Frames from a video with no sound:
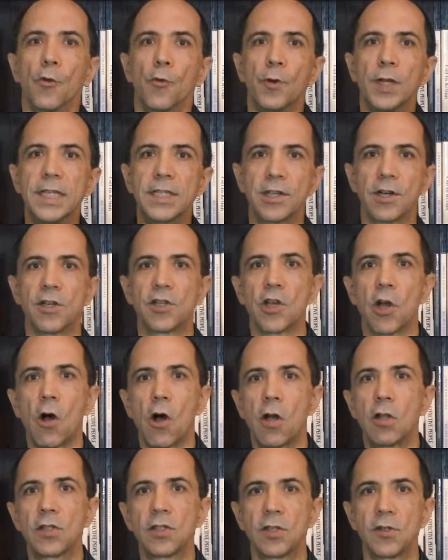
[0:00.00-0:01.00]
Research
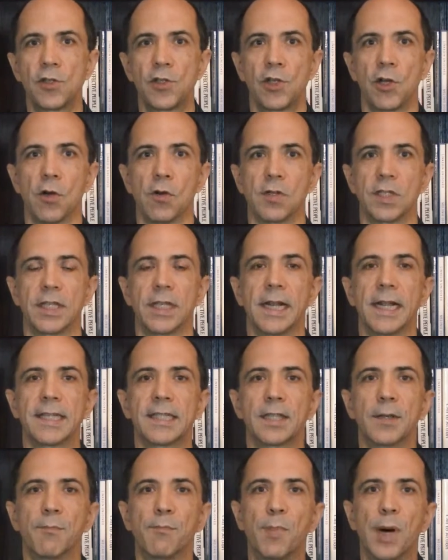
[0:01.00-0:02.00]
also shows that
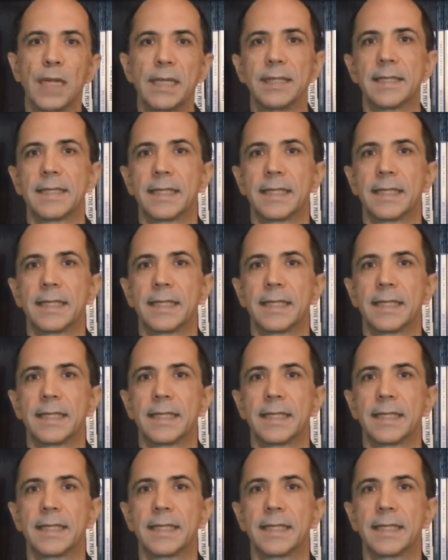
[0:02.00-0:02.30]
as the button